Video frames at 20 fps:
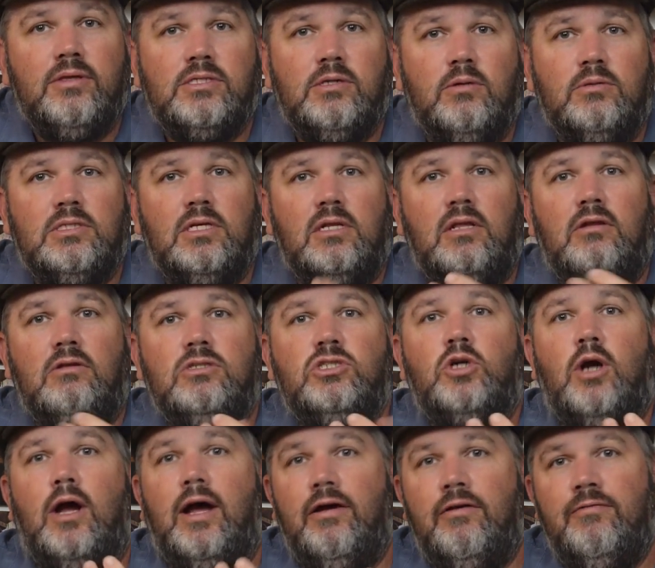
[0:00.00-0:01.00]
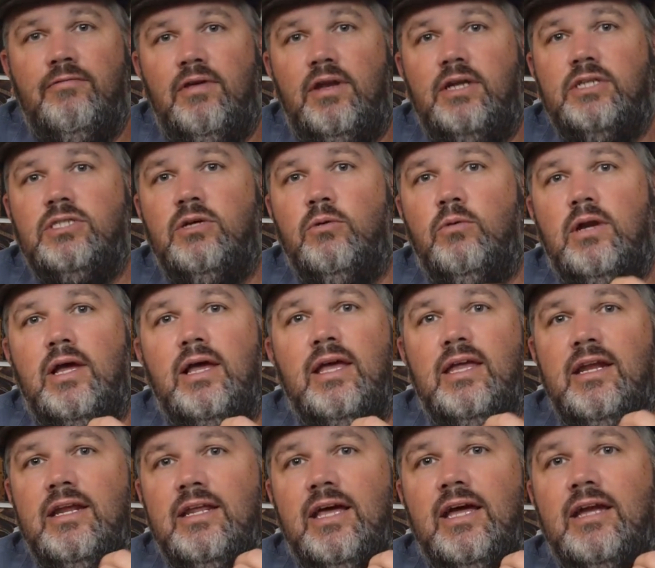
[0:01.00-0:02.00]
So it's a little drier finish, so we're not
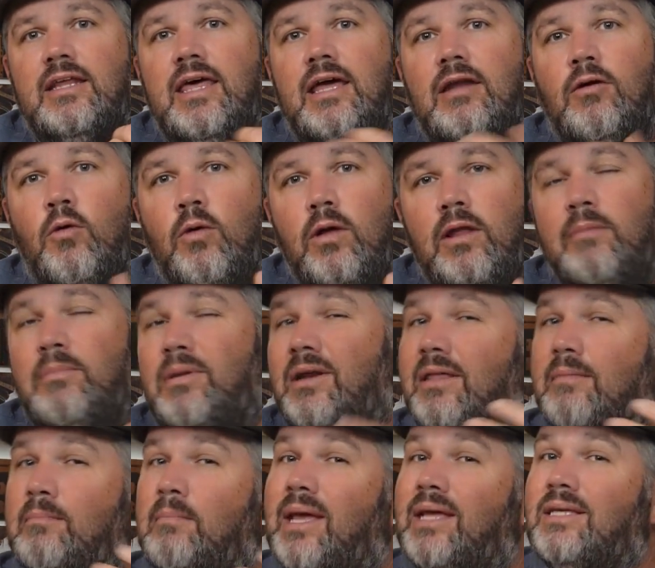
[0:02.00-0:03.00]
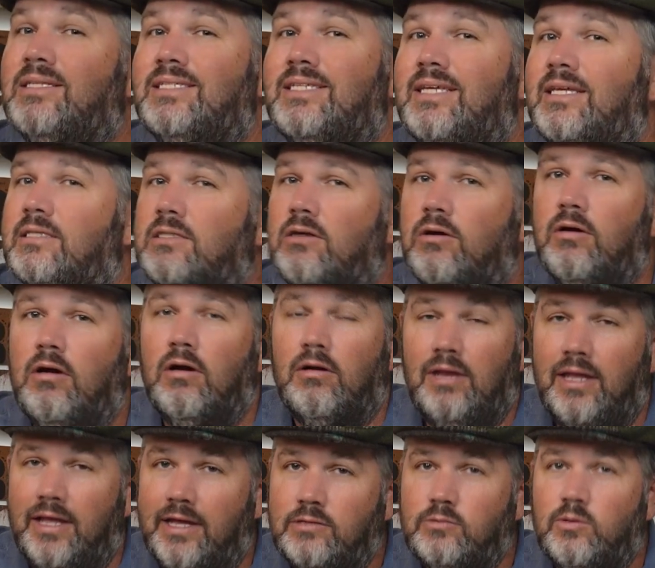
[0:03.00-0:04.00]
getting kind of that oily, but it makes sense. Our
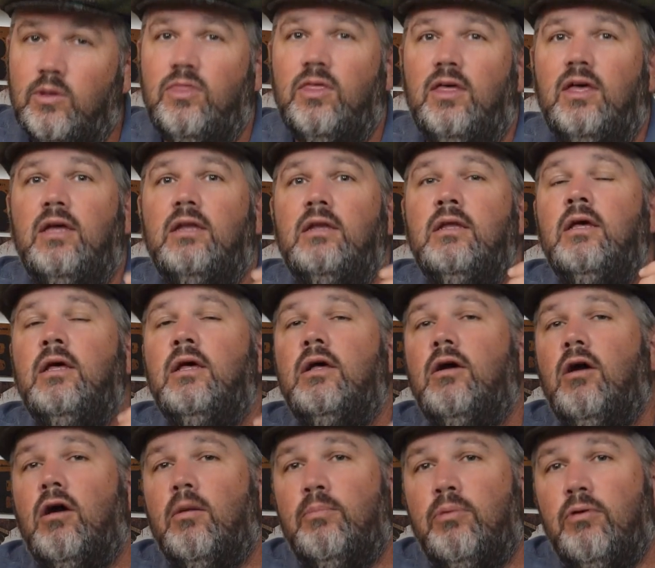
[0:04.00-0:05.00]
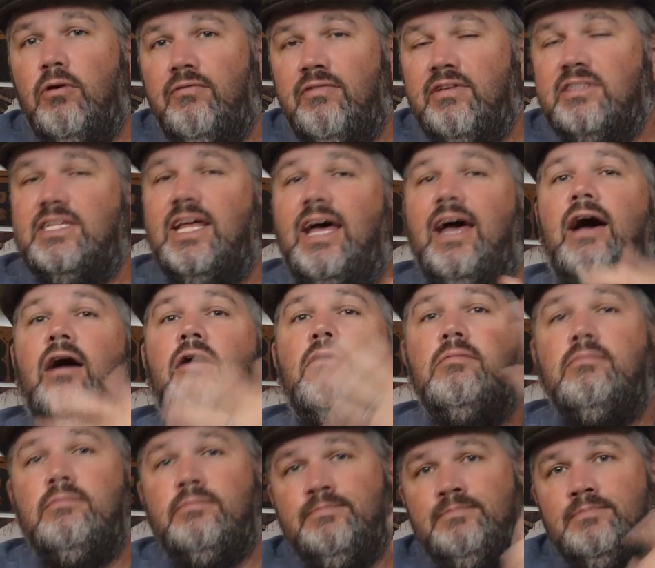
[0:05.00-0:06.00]
legs are thin, our proof is
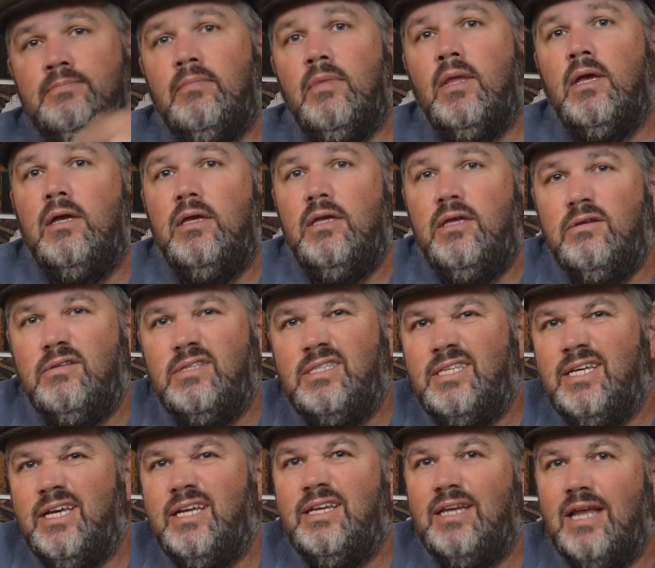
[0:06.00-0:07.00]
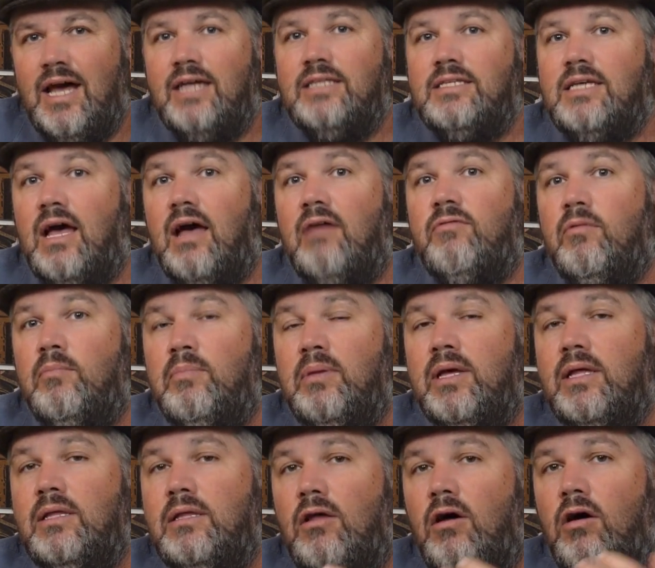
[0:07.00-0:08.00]
down. You tend not to have a
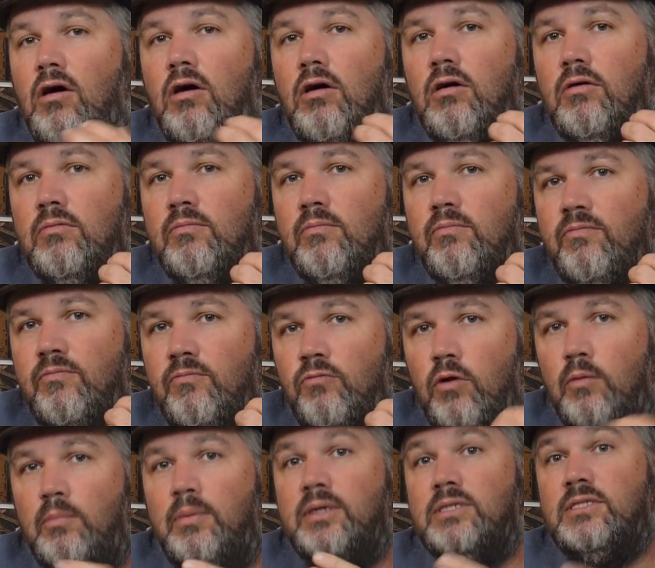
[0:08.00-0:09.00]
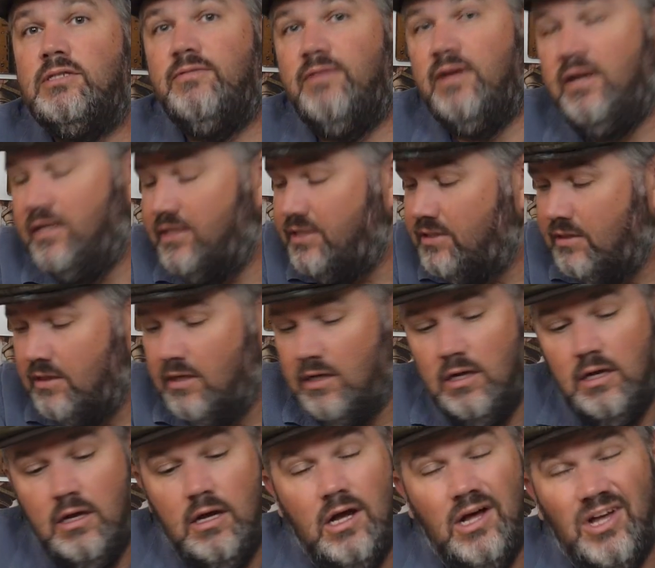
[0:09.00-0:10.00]
big, long, robust finish.
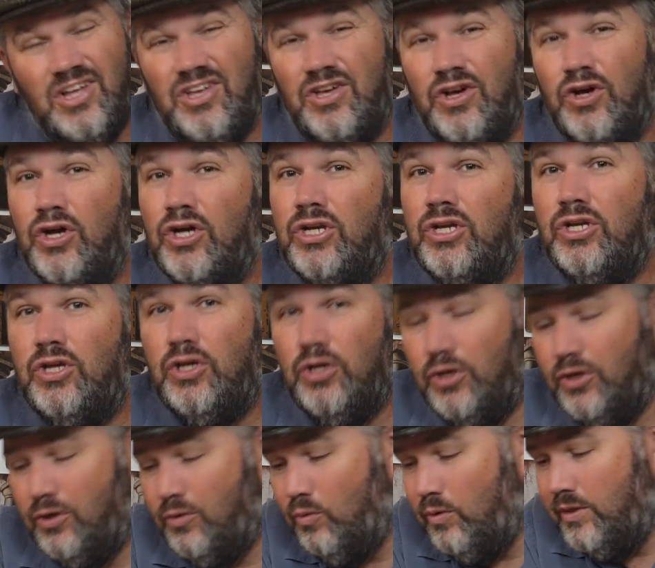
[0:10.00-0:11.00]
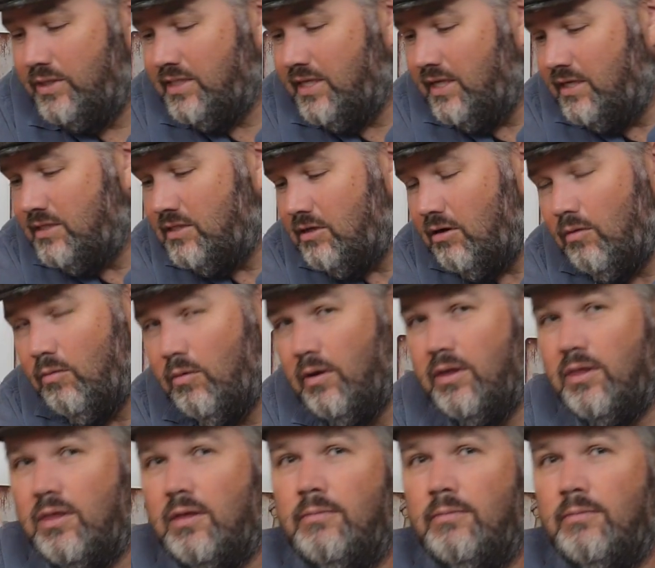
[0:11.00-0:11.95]
A good whiskey to start with.